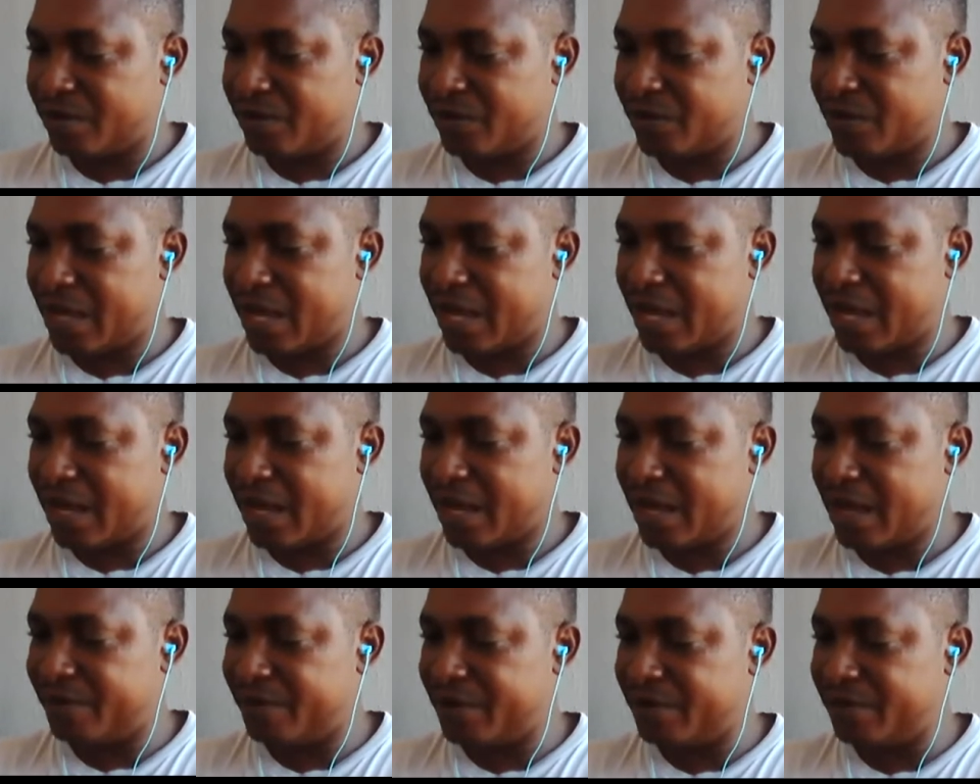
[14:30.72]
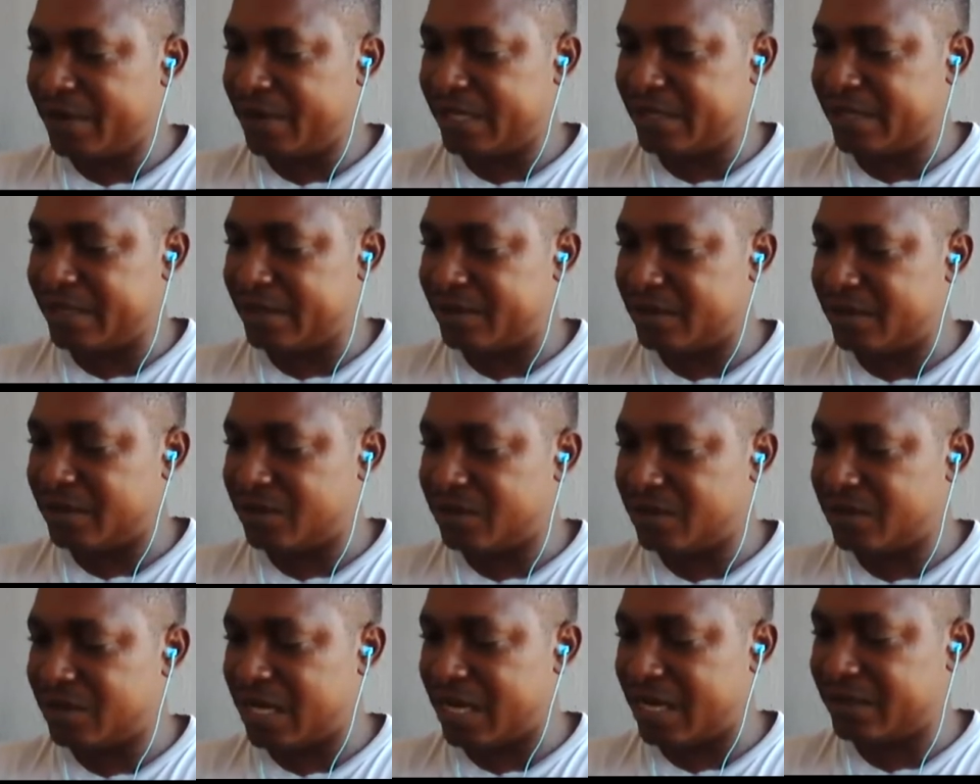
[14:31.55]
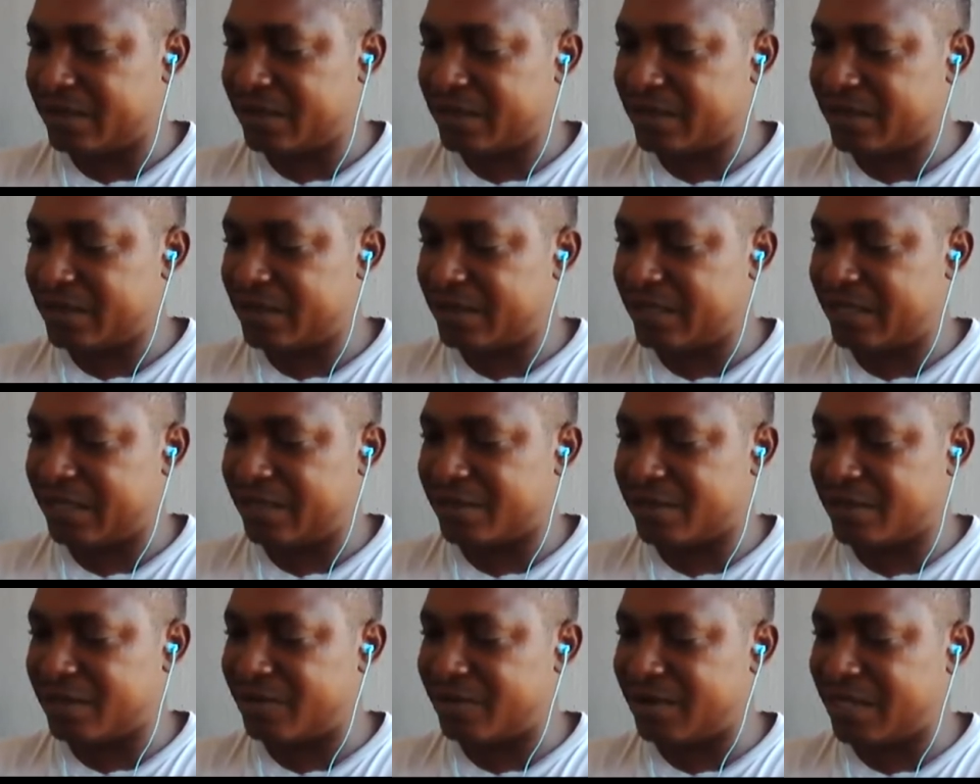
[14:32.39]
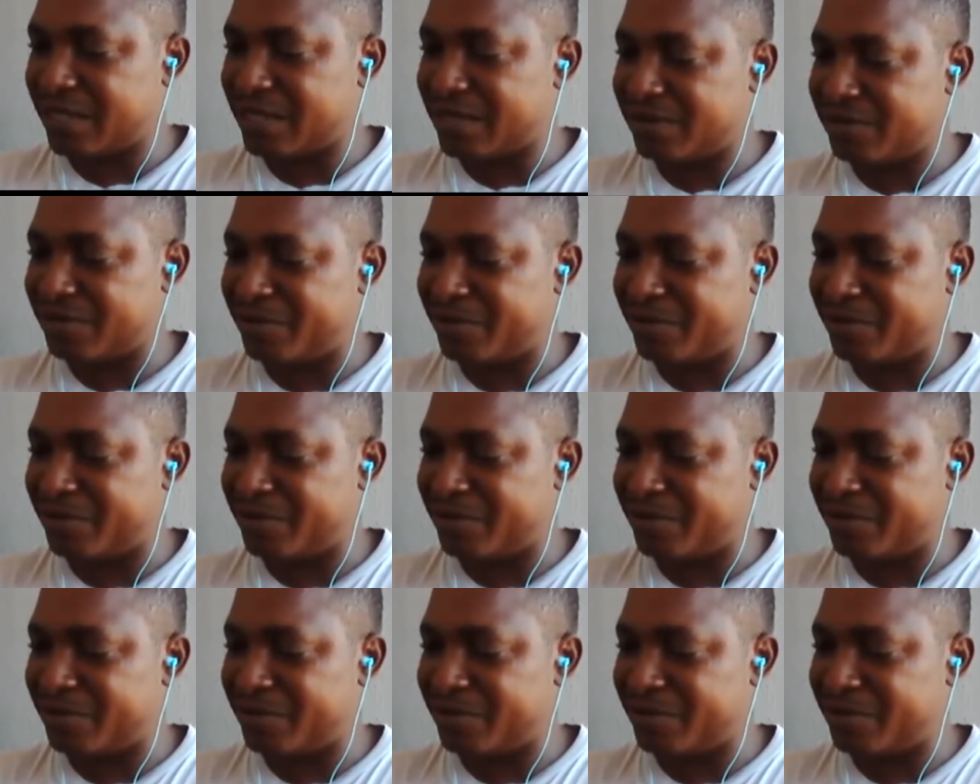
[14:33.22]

we are having meeting, so that the disturbance